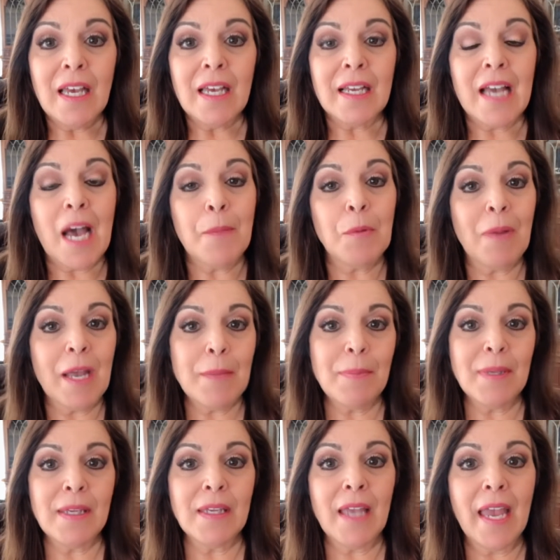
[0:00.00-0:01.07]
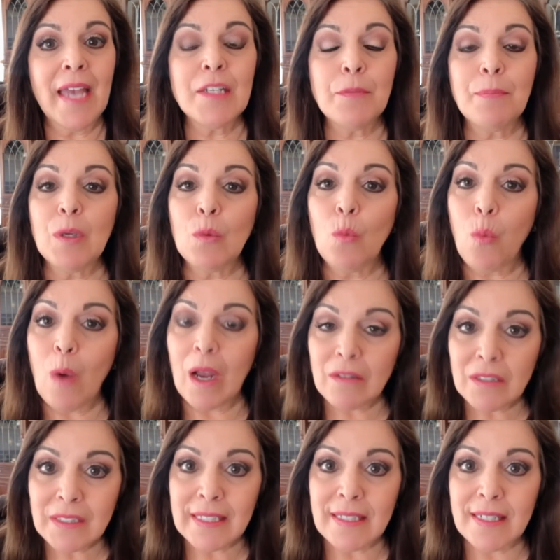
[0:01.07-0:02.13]
Copper piping had to be
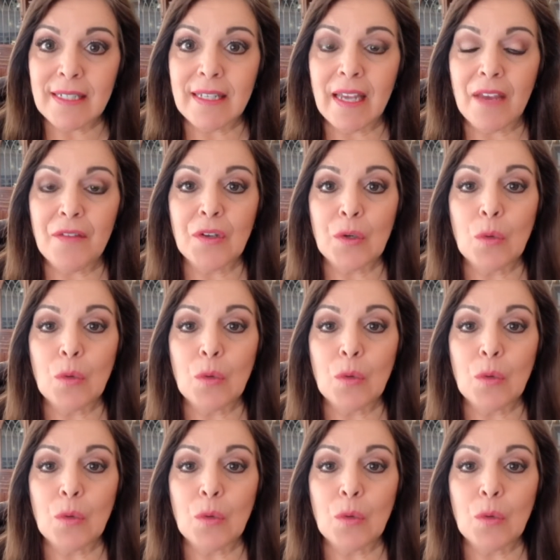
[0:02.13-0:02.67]
welded together,